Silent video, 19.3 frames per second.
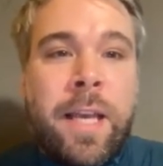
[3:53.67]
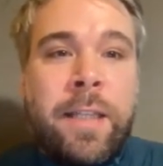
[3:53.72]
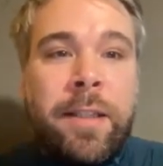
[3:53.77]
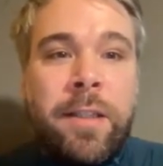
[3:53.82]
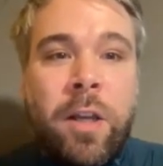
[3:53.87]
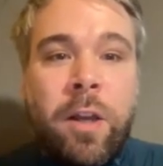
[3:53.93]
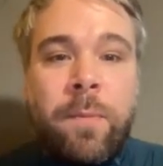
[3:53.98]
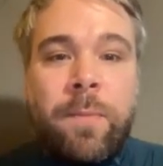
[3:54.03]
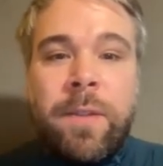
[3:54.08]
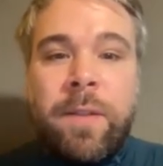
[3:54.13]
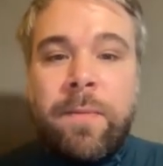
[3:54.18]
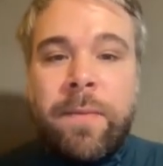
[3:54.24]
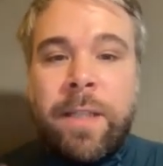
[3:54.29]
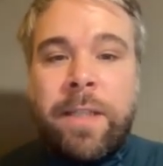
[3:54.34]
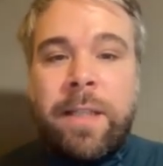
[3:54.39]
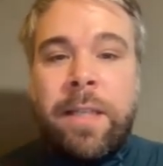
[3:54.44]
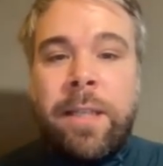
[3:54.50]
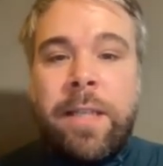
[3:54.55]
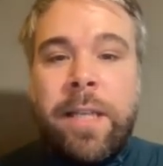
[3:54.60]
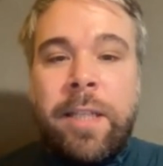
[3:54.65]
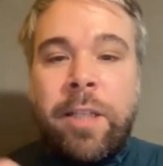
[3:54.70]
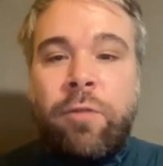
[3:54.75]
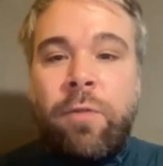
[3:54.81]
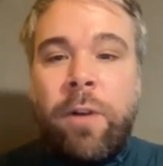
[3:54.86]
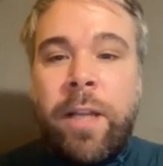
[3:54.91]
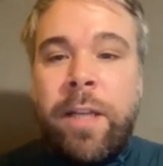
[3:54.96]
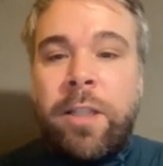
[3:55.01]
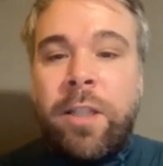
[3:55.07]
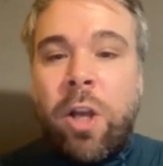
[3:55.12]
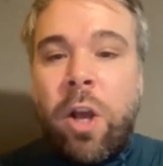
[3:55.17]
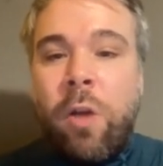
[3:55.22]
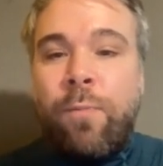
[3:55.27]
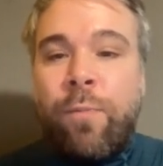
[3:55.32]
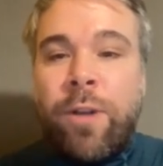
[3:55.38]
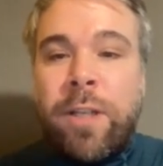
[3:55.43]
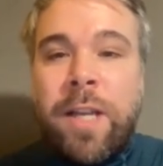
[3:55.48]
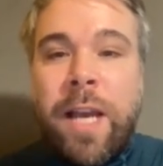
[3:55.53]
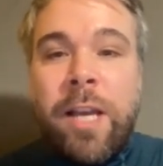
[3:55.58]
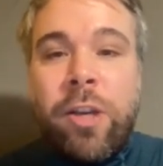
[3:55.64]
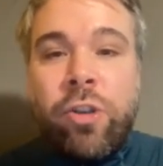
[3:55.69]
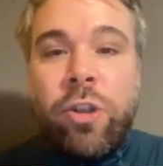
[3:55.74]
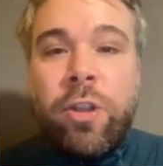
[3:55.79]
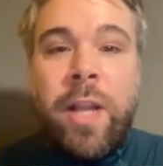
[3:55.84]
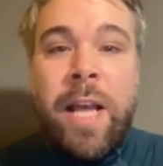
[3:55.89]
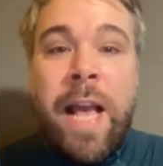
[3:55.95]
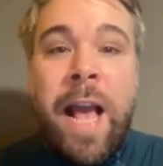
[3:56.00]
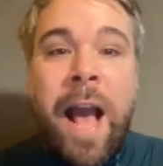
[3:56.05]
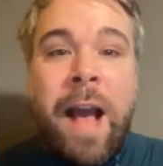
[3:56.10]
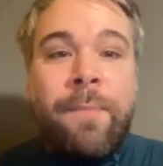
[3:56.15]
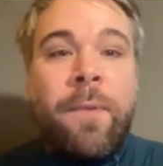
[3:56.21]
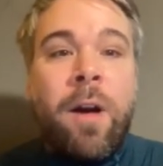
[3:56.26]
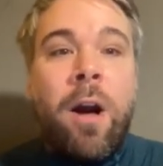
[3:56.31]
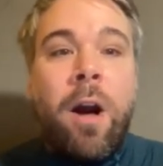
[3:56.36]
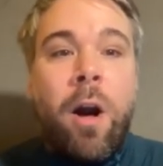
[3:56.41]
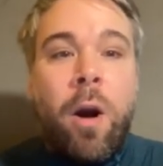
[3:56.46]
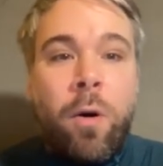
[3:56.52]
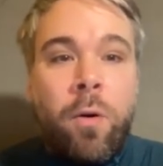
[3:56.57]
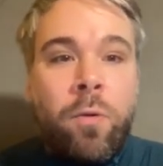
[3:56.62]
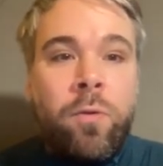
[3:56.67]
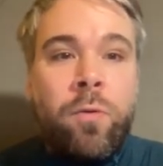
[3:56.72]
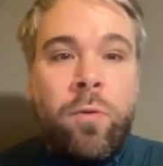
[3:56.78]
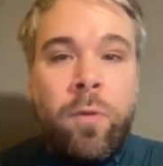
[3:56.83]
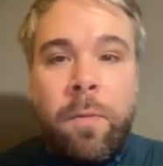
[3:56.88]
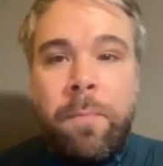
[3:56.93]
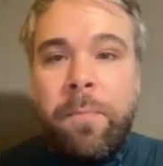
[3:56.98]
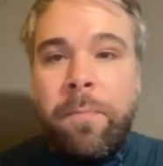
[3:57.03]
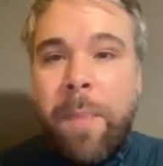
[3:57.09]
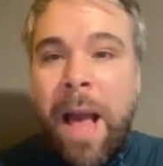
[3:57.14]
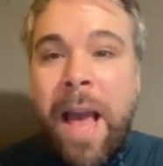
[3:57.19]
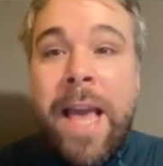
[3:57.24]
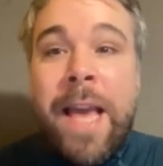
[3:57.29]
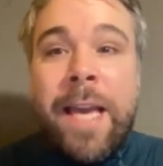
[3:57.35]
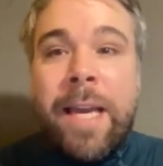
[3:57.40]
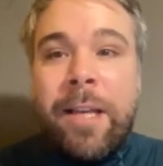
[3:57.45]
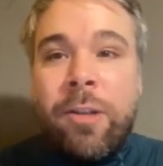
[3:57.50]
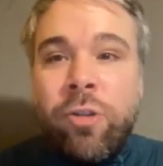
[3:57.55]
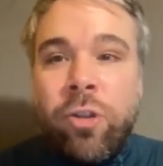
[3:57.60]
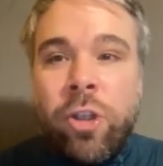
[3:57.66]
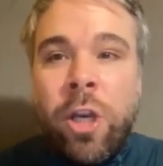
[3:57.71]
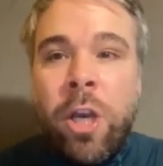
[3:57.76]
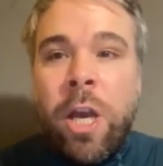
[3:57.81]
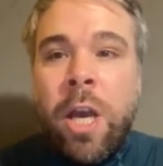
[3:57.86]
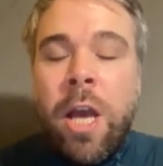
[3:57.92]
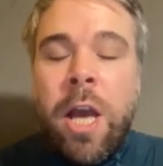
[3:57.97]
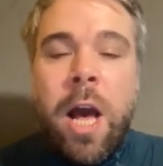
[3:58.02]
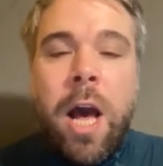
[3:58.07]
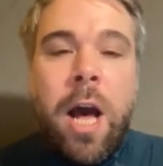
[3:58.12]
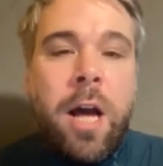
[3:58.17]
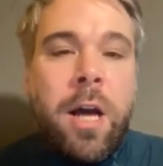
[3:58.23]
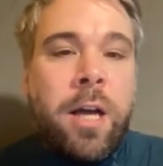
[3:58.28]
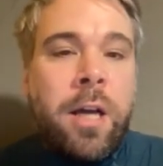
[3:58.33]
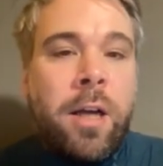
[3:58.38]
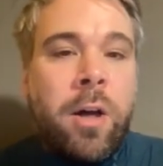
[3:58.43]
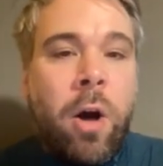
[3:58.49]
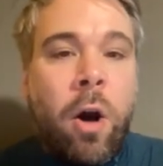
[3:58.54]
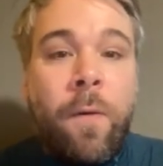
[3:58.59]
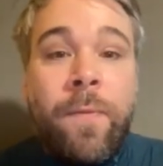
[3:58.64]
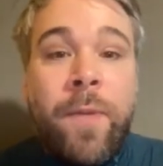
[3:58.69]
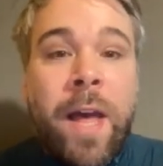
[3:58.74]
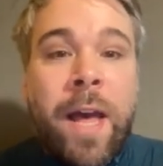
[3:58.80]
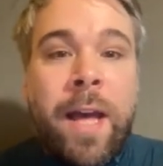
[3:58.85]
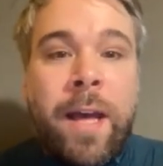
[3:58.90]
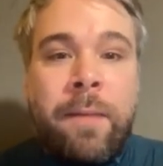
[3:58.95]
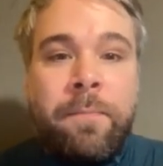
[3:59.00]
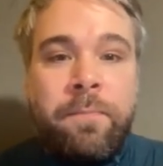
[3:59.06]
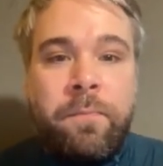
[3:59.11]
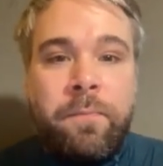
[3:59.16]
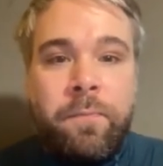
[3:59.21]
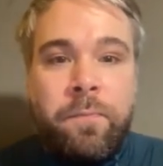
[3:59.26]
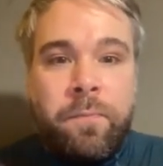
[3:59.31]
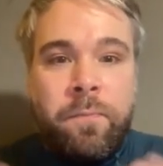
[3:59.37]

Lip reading: in terms of this literal interpretation, they have a whole page on their